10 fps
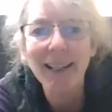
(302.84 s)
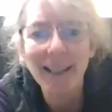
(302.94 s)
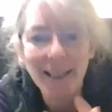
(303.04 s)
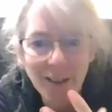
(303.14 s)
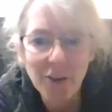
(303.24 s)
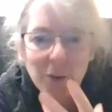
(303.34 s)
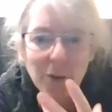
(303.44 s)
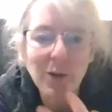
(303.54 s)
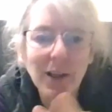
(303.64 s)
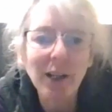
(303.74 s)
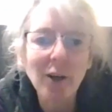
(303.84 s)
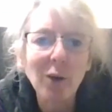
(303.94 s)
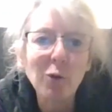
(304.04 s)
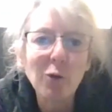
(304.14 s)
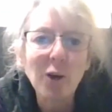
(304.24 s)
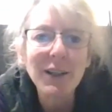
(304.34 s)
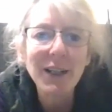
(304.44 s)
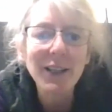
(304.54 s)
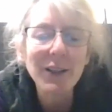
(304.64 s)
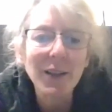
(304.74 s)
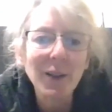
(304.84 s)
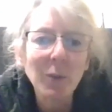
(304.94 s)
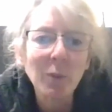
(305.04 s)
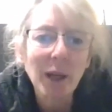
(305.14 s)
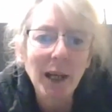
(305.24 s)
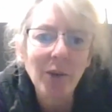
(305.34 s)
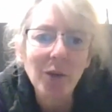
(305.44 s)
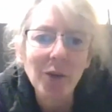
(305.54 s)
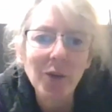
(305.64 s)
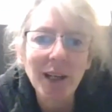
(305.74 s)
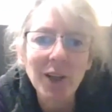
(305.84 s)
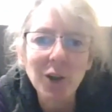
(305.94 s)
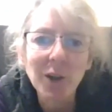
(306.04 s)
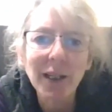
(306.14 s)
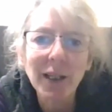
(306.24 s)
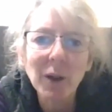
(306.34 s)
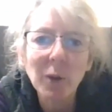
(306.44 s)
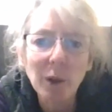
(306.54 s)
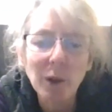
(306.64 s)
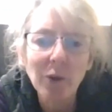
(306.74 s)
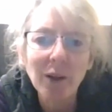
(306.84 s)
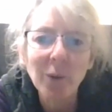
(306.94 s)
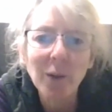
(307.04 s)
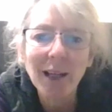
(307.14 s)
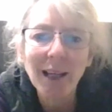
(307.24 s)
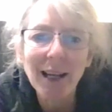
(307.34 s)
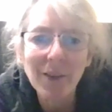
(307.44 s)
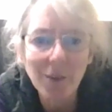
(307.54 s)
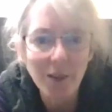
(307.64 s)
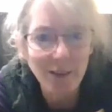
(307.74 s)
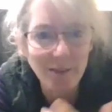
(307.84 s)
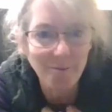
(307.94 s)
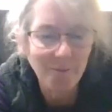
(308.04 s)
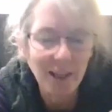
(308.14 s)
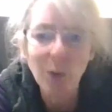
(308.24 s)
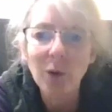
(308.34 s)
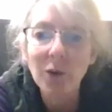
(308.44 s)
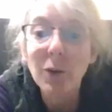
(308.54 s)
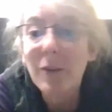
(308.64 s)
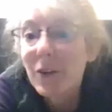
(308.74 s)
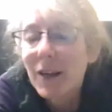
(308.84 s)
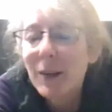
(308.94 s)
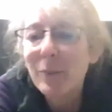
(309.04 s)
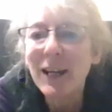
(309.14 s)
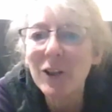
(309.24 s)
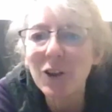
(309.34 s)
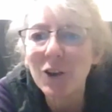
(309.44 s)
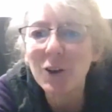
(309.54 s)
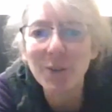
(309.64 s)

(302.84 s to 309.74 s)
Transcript: And this was very confronting to him existentially, because he realized that he was of the same nature.